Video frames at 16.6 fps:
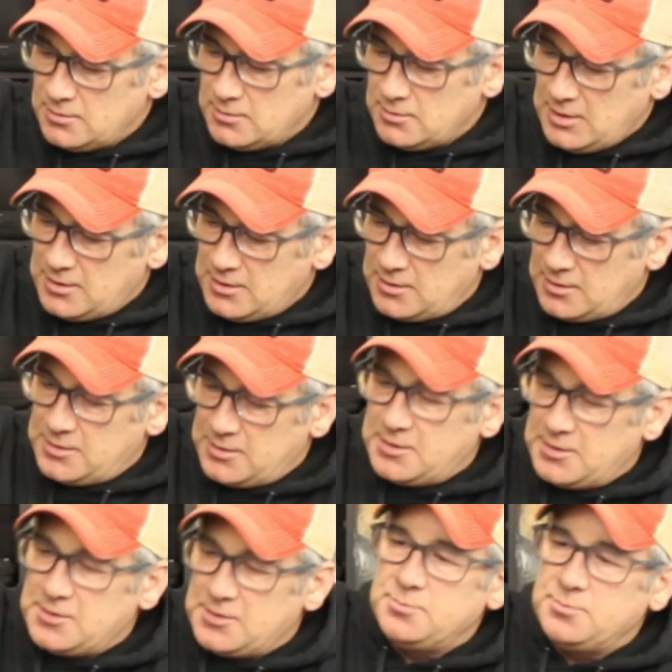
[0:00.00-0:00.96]
Okay, and
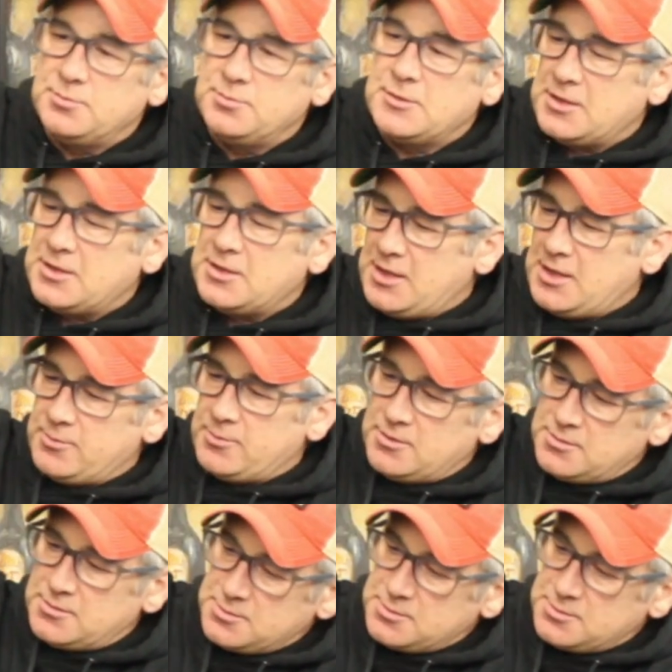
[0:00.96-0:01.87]
then the camera.